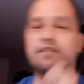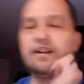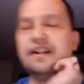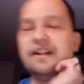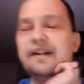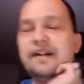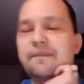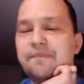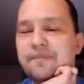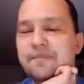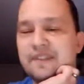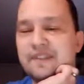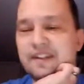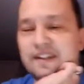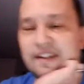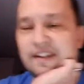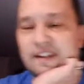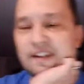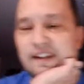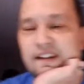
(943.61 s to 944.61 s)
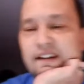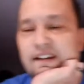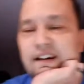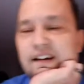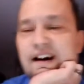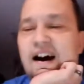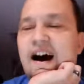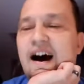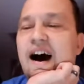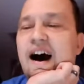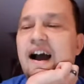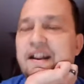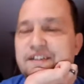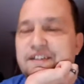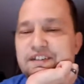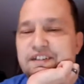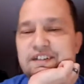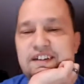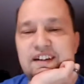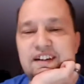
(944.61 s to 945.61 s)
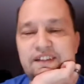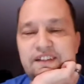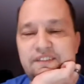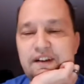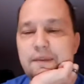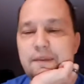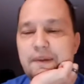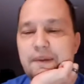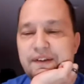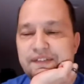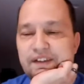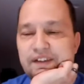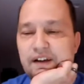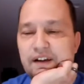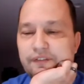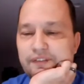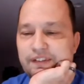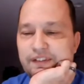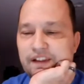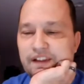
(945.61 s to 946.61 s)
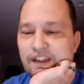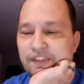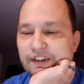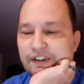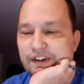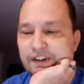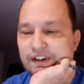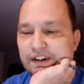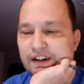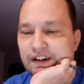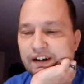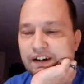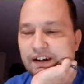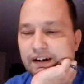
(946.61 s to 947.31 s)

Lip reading: free. I just need to find myself another.